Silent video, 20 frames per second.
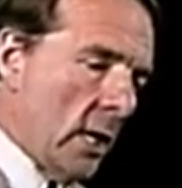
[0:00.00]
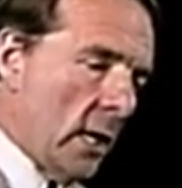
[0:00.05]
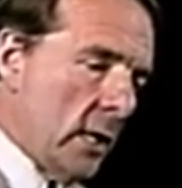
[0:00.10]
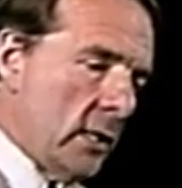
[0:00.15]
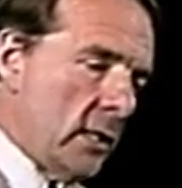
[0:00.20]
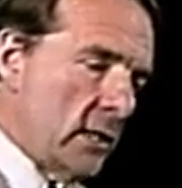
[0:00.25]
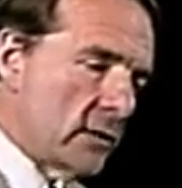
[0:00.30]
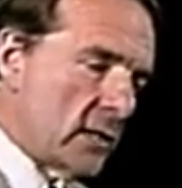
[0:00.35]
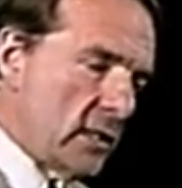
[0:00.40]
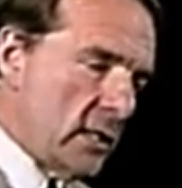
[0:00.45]

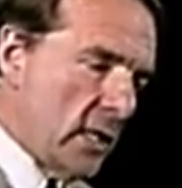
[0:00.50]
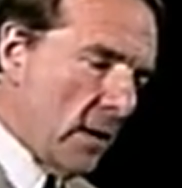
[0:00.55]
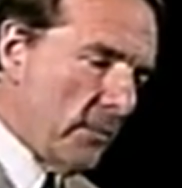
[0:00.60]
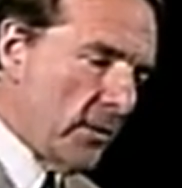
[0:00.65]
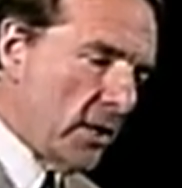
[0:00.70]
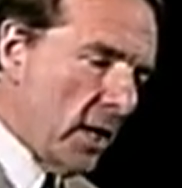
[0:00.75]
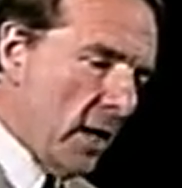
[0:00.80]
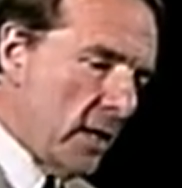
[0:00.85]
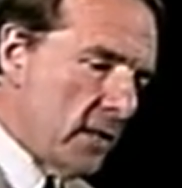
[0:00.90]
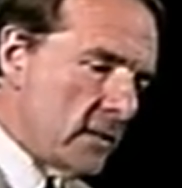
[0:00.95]
he is a
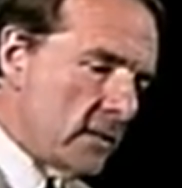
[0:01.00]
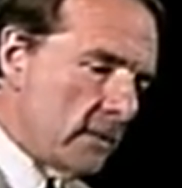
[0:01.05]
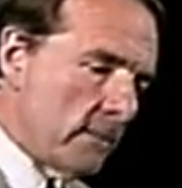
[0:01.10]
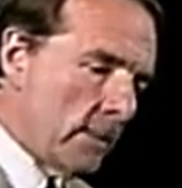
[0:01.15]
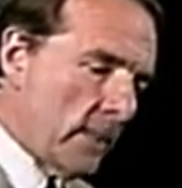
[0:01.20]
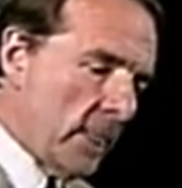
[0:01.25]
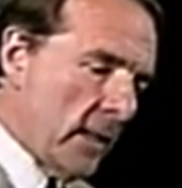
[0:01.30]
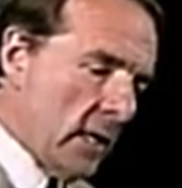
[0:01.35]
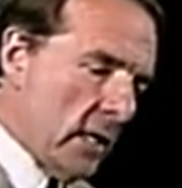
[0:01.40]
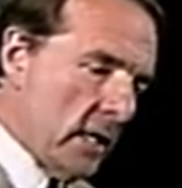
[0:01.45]
Yemenite,
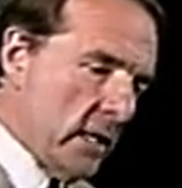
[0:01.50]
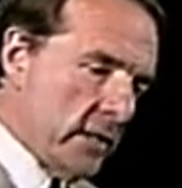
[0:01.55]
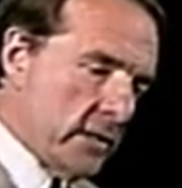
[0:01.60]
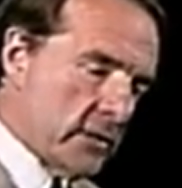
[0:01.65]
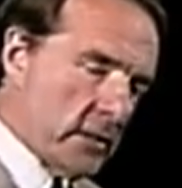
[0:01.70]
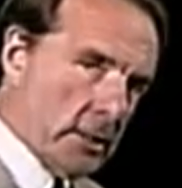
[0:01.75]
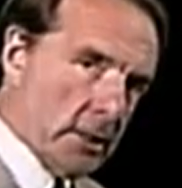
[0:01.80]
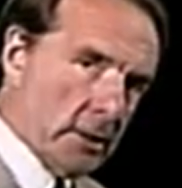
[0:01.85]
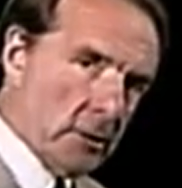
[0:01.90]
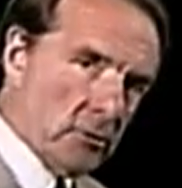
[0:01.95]
he's
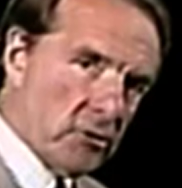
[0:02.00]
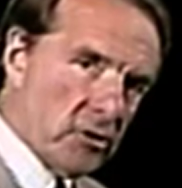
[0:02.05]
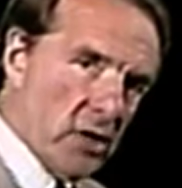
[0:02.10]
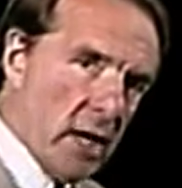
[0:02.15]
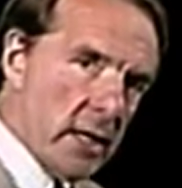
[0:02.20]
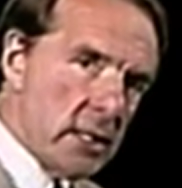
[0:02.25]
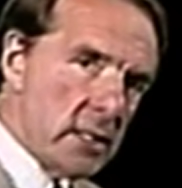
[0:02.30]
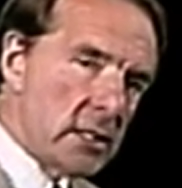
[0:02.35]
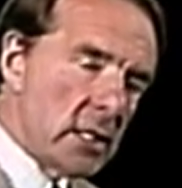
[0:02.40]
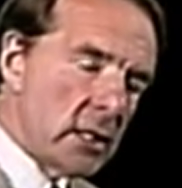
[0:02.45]
a little
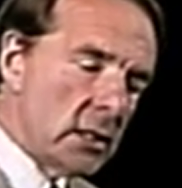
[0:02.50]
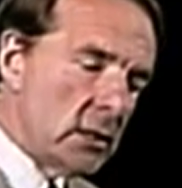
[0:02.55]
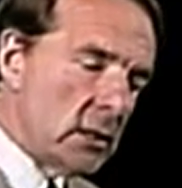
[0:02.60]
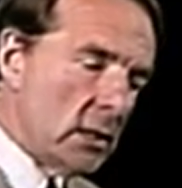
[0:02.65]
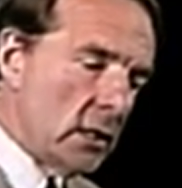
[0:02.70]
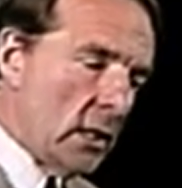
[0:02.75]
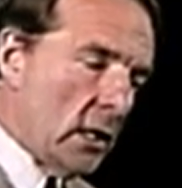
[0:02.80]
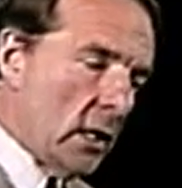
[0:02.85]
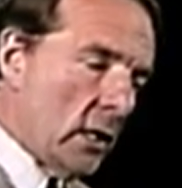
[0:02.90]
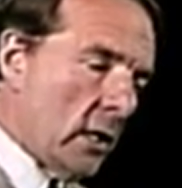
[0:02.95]
tiger,
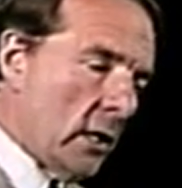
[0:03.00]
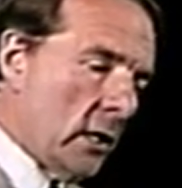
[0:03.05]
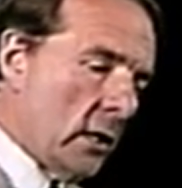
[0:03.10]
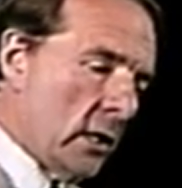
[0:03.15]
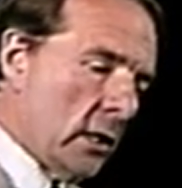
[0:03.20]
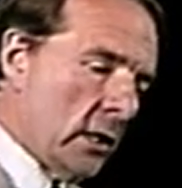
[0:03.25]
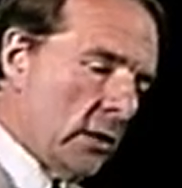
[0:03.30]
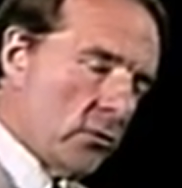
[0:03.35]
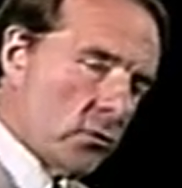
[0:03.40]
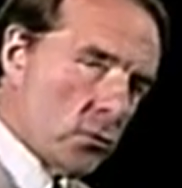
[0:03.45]

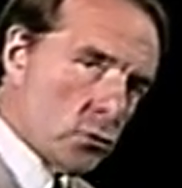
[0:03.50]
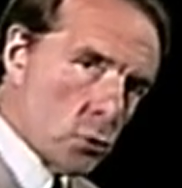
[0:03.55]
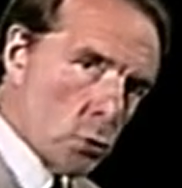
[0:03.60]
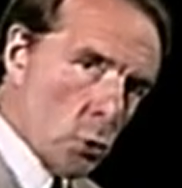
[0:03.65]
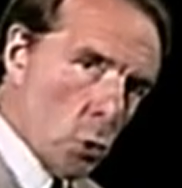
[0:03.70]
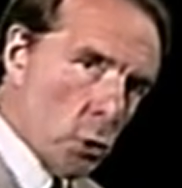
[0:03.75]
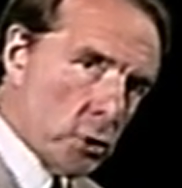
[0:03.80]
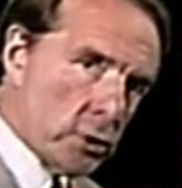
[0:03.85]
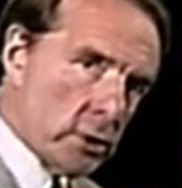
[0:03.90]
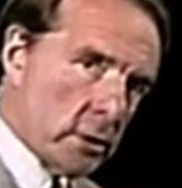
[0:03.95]

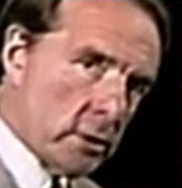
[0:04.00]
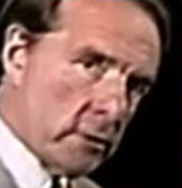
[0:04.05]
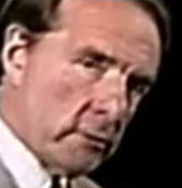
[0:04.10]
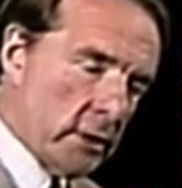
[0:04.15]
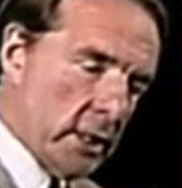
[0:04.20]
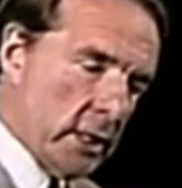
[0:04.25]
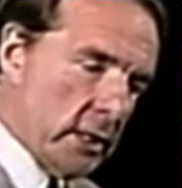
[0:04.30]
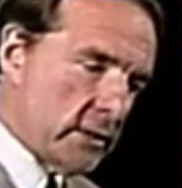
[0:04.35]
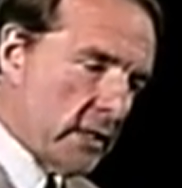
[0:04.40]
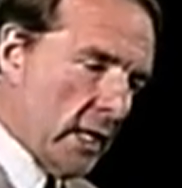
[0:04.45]

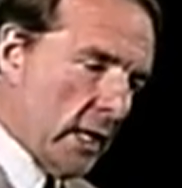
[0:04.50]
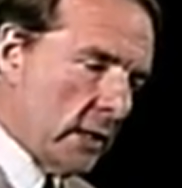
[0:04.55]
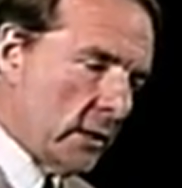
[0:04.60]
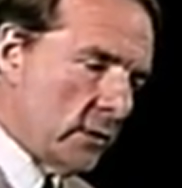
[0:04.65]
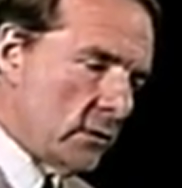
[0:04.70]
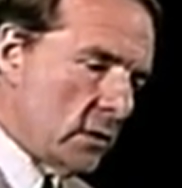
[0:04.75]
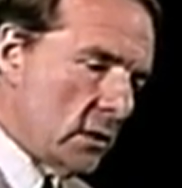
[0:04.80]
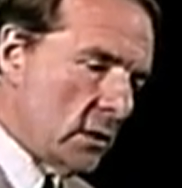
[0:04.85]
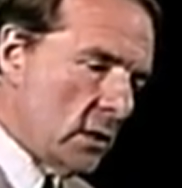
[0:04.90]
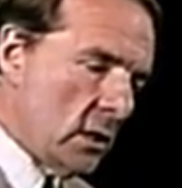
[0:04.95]
extraordinarily
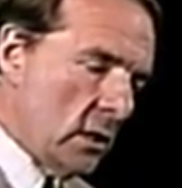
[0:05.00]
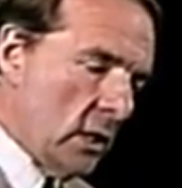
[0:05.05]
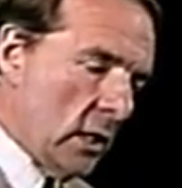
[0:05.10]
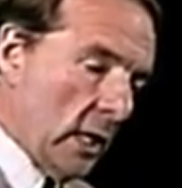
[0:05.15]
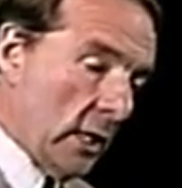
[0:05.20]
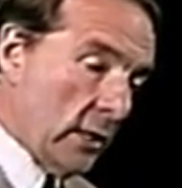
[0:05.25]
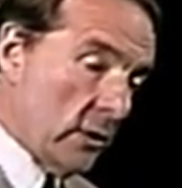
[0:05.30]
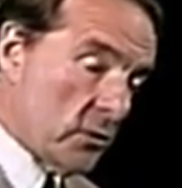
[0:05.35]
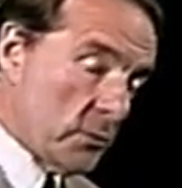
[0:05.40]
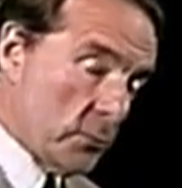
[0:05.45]
talented,
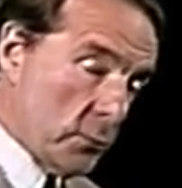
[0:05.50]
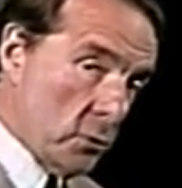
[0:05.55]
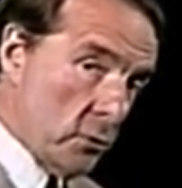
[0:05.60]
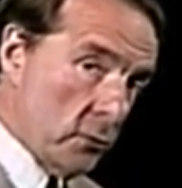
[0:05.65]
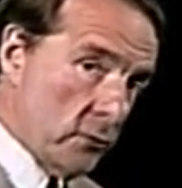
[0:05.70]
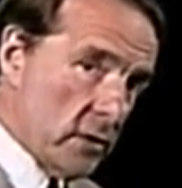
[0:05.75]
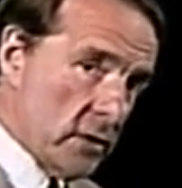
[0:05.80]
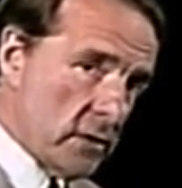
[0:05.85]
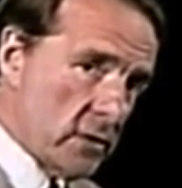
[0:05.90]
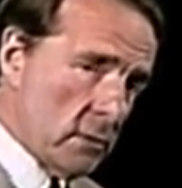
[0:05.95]
and has
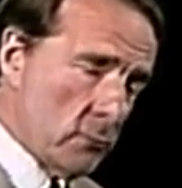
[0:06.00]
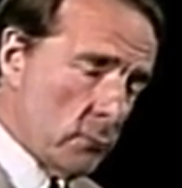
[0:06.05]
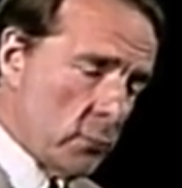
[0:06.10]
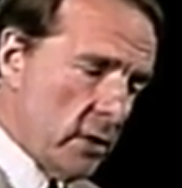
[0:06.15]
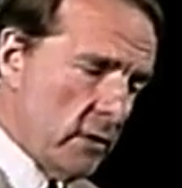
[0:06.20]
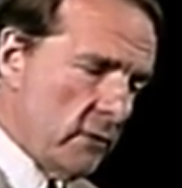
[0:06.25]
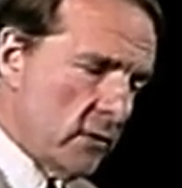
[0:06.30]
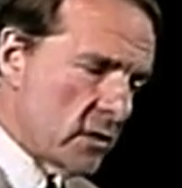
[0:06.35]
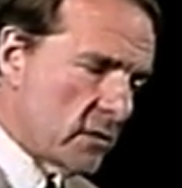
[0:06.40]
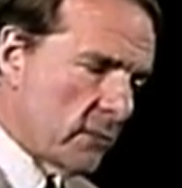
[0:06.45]
proved this in
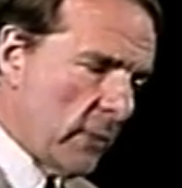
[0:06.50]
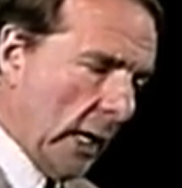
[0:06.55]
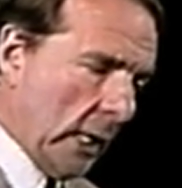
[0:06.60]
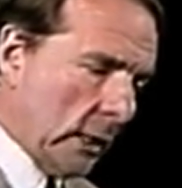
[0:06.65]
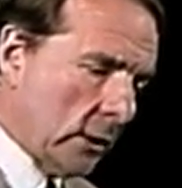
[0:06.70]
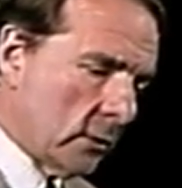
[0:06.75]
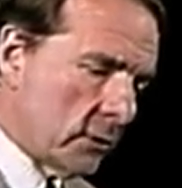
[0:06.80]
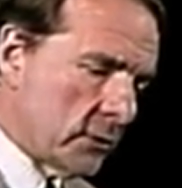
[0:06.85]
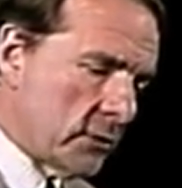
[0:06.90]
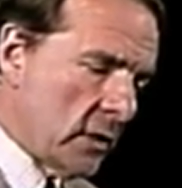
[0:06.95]
previous
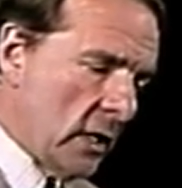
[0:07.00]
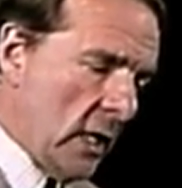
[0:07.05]
battles.